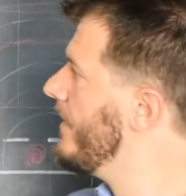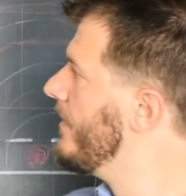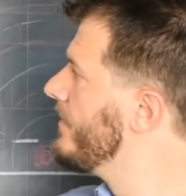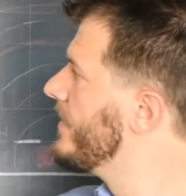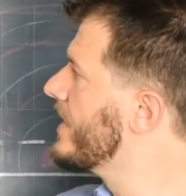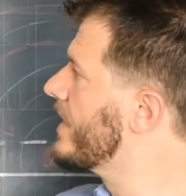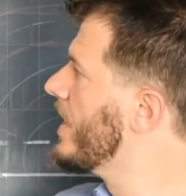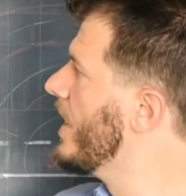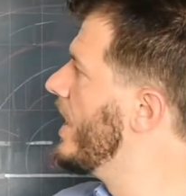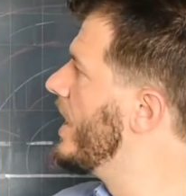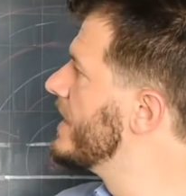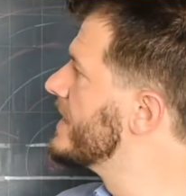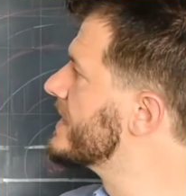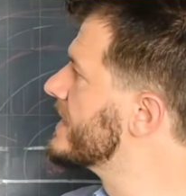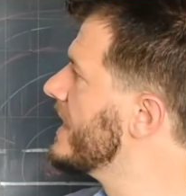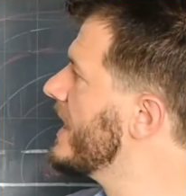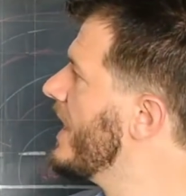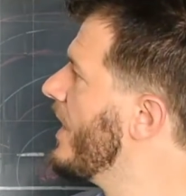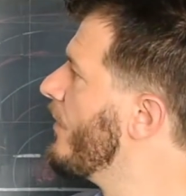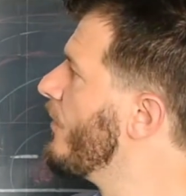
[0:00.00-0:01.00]
because
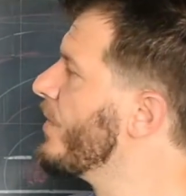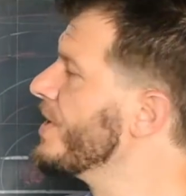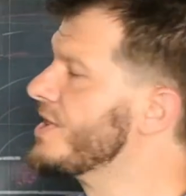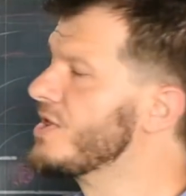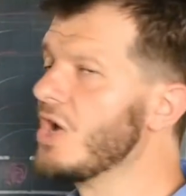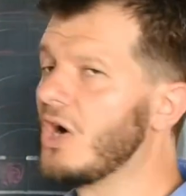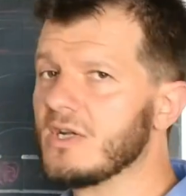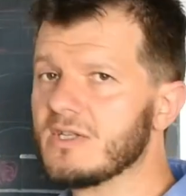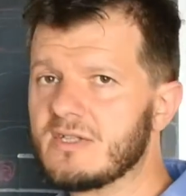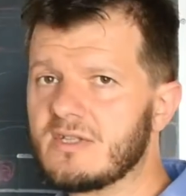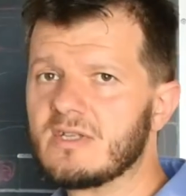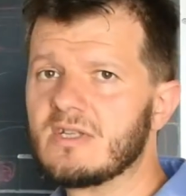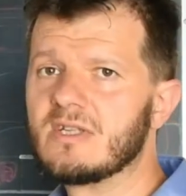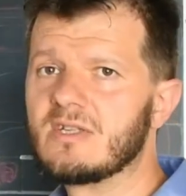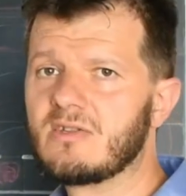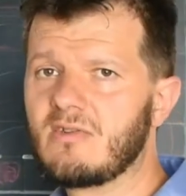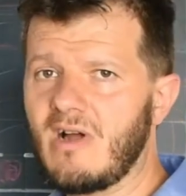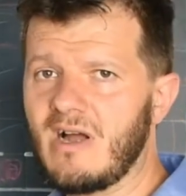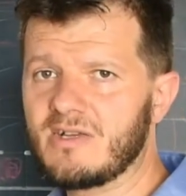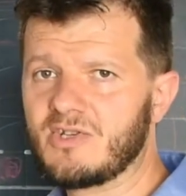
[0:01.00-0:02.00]
we don't
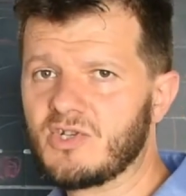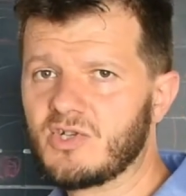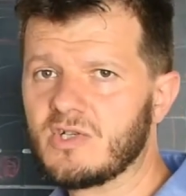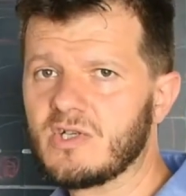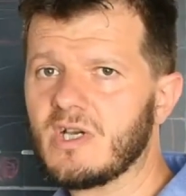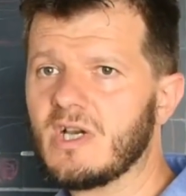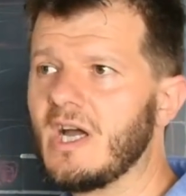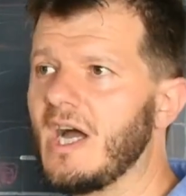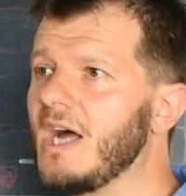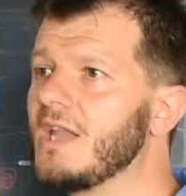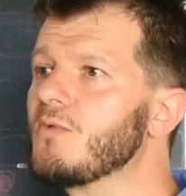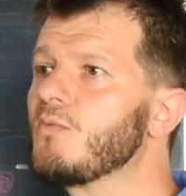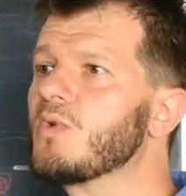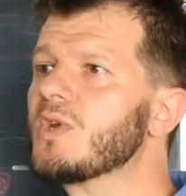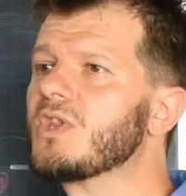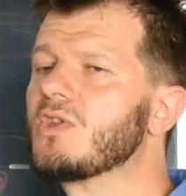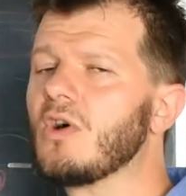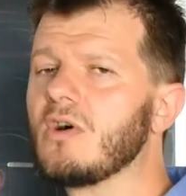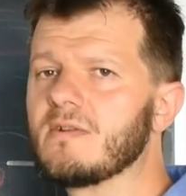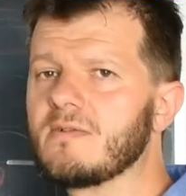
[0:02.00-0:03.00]
touch and we
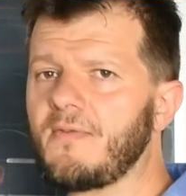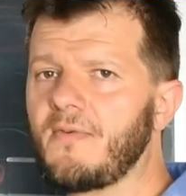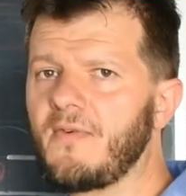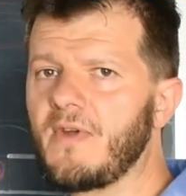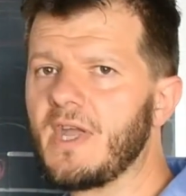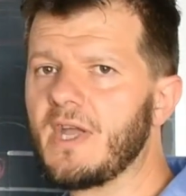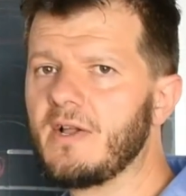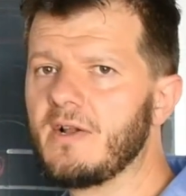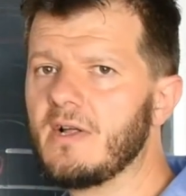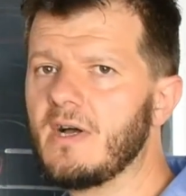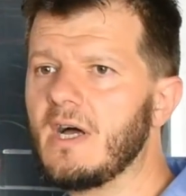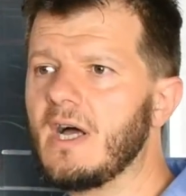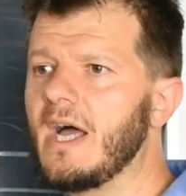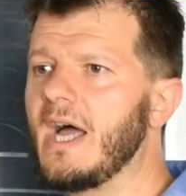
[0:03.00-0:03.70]
don't feel,